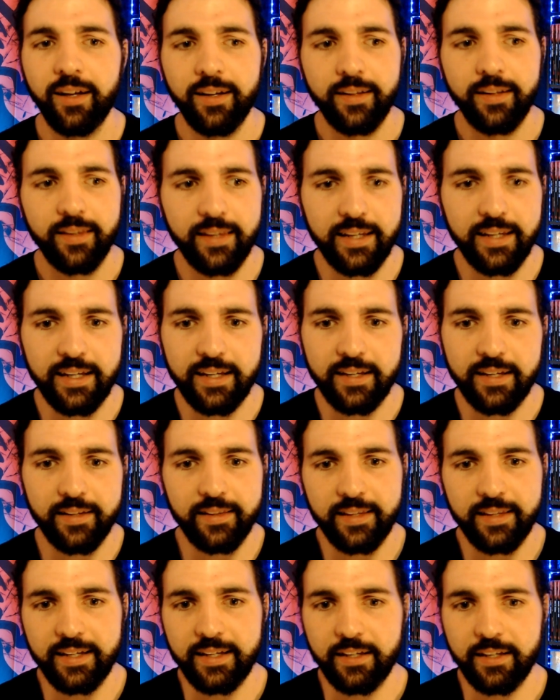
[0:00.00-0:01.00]

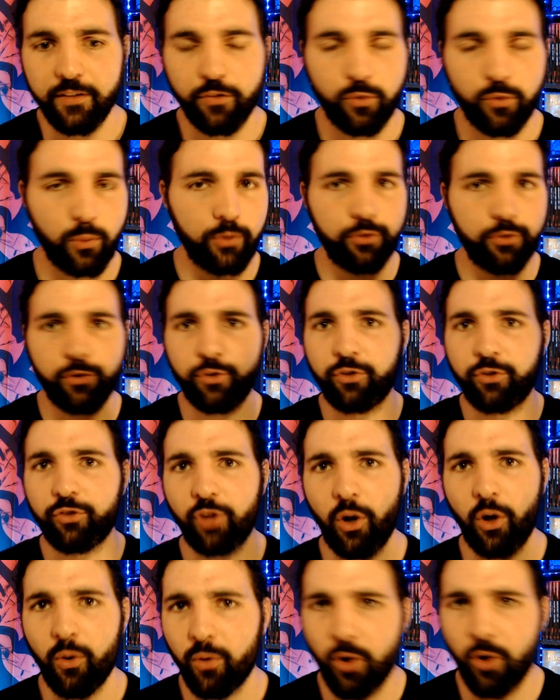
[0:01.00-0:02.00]
the Sorcerer's
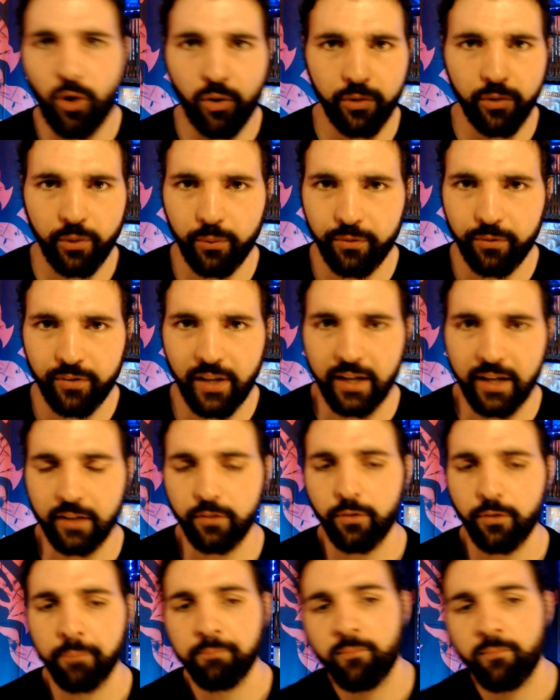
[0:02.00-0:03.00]
Stone, all those
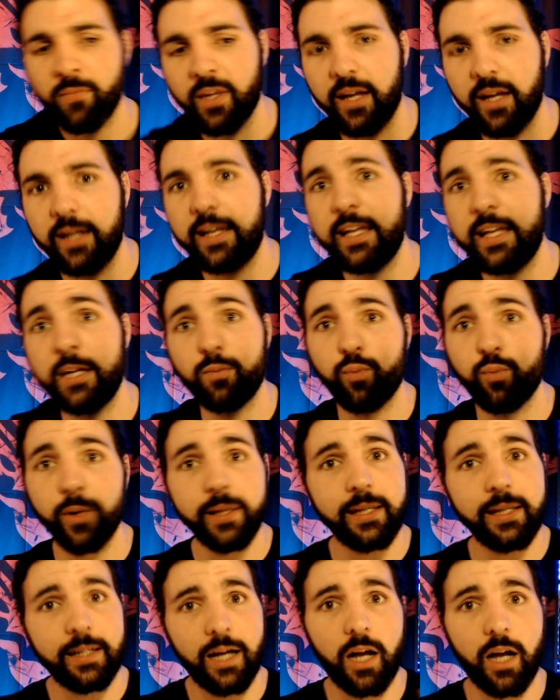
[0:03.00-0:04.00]
things. He
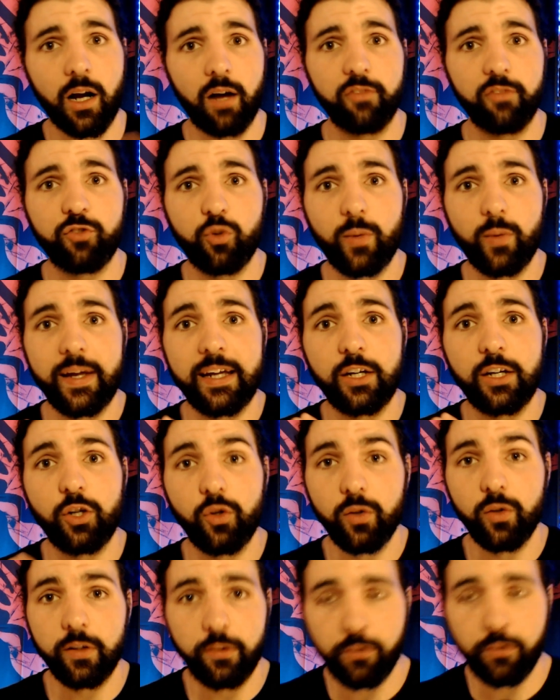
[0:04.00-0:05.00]
really got off to a
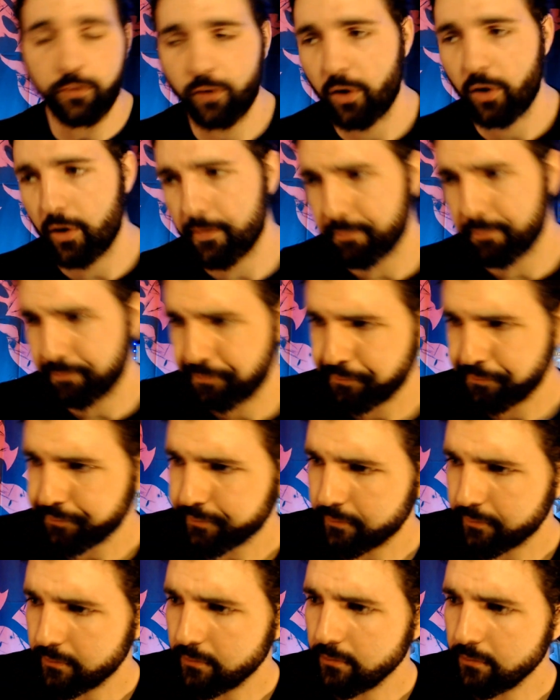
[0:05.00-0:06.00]
good start.
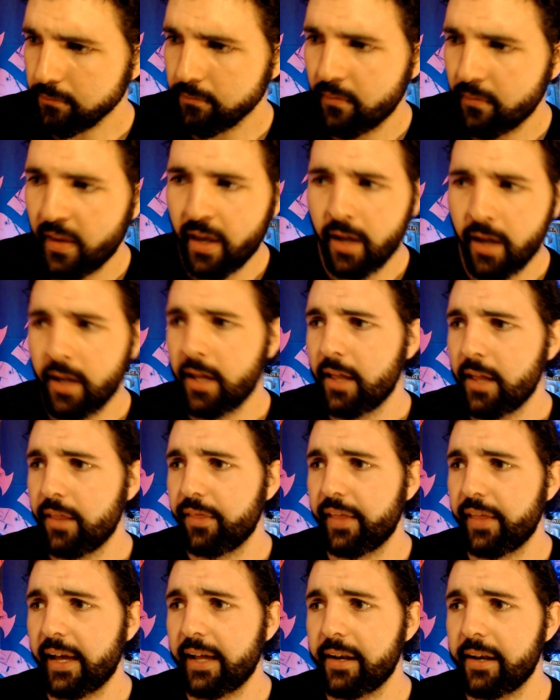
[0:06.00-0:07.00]

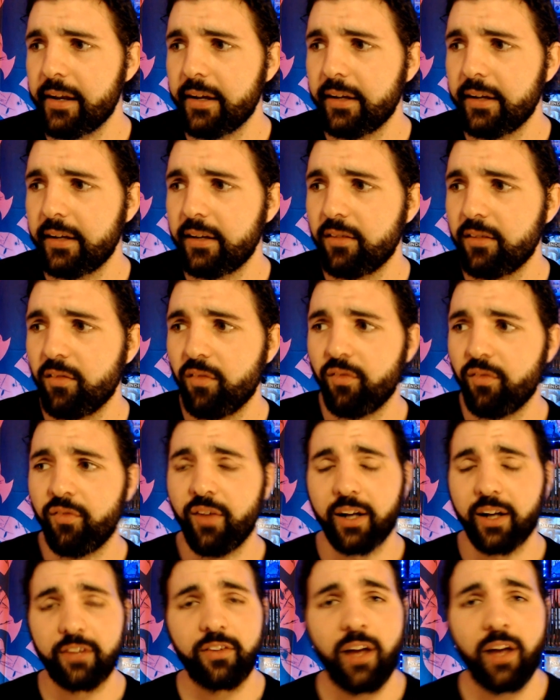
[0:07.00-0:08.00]
Then
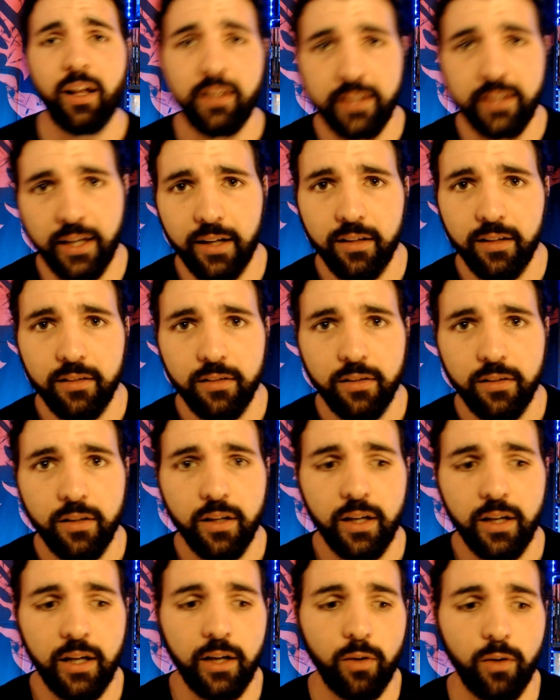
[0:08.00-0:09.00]
Vex'ahlia,
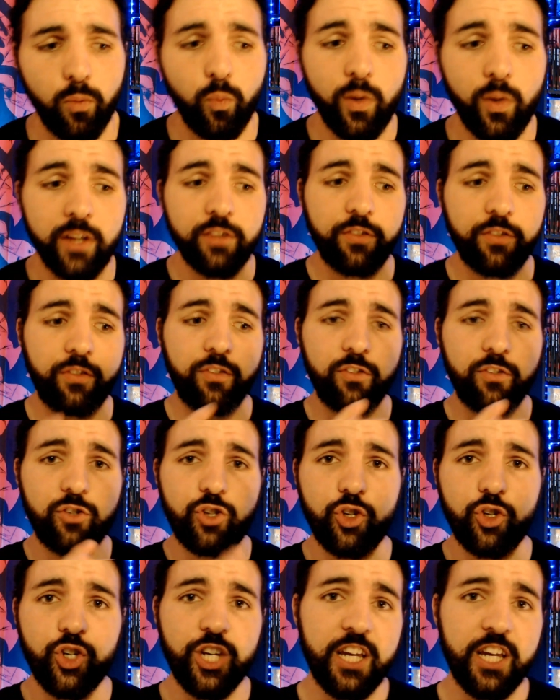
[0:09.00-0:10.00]
once
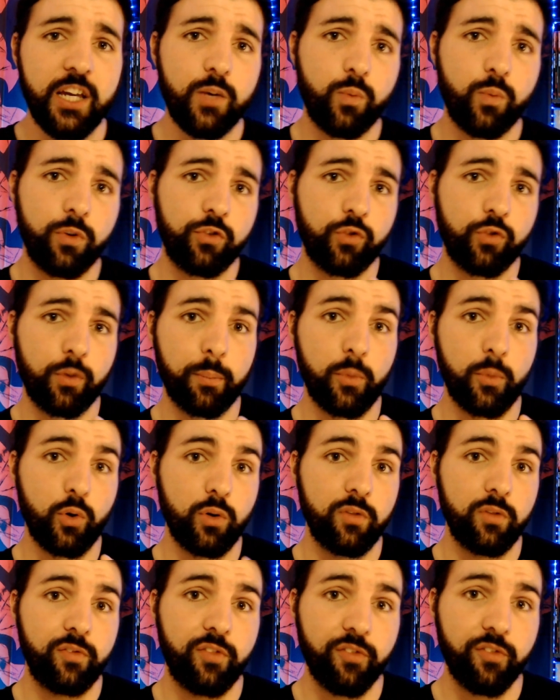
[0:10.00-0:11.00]
she was
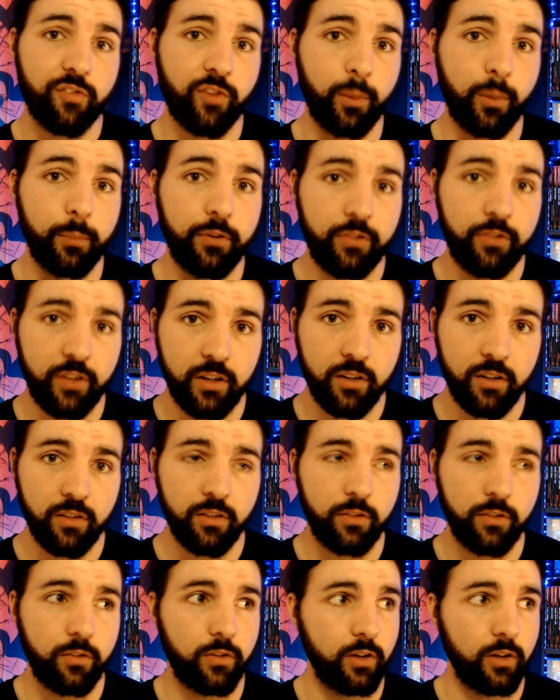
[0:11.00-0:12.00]
removed from
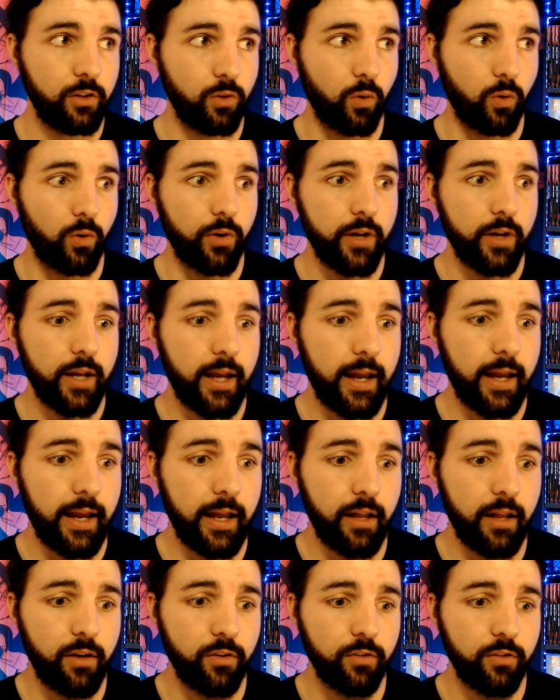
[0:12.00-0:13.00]
Singorn
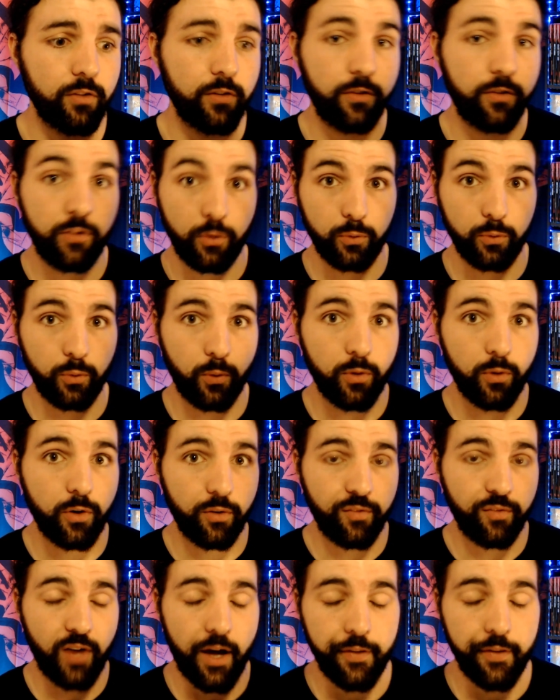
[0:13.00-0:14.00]
and Sildor, her
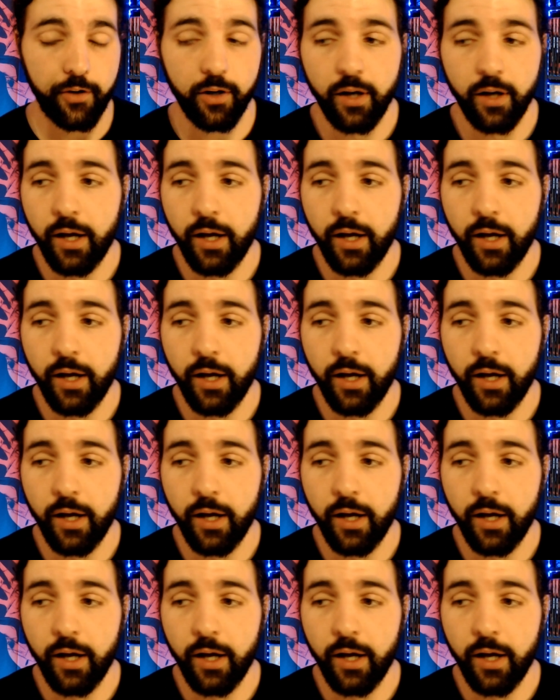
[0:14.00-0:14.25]
father,